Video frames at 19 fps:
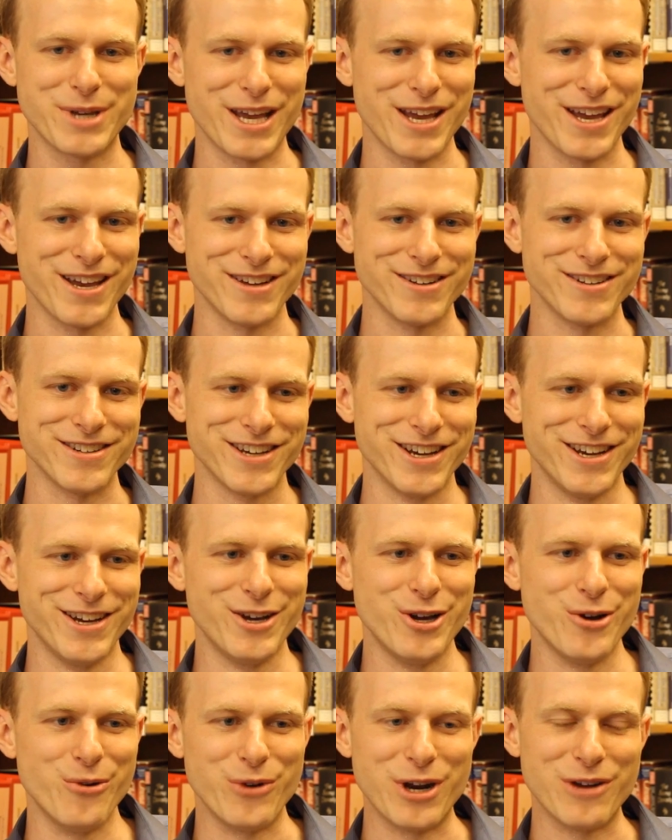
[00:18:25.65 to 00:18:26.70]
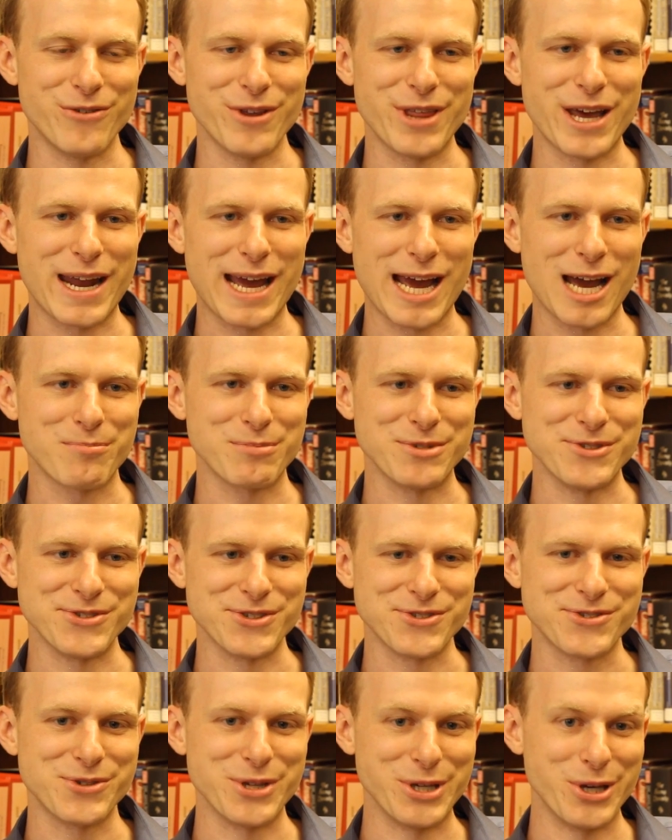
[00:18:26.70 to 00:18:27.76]
And whenever that happens,
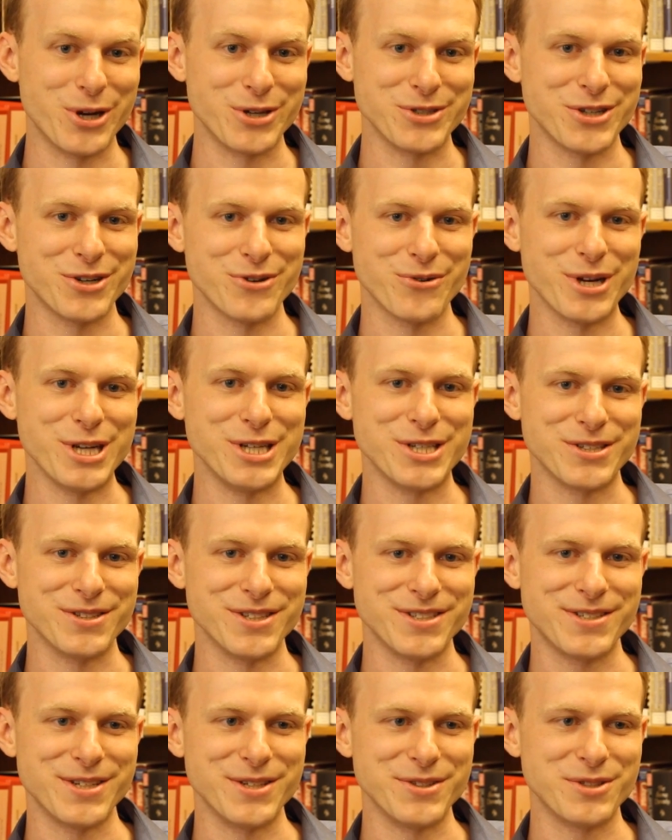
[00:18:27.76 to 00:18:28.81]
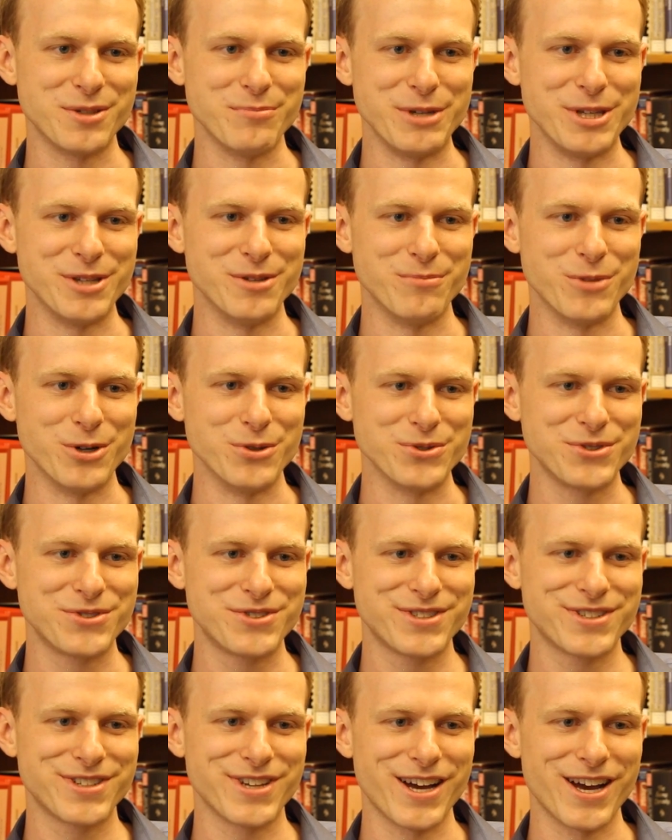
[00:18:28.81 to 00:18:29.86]
it's the young generation that tends to be the
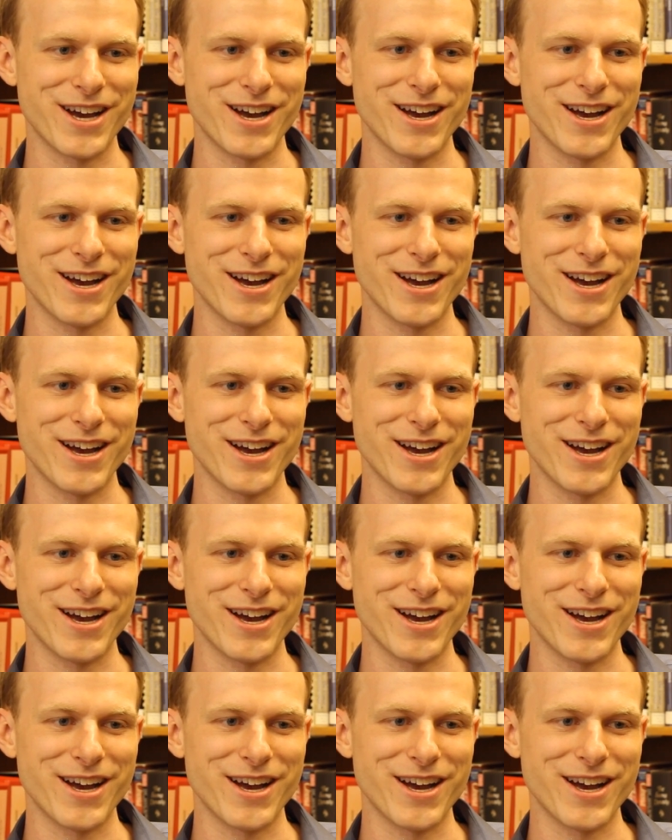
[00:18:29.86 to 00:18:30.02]
most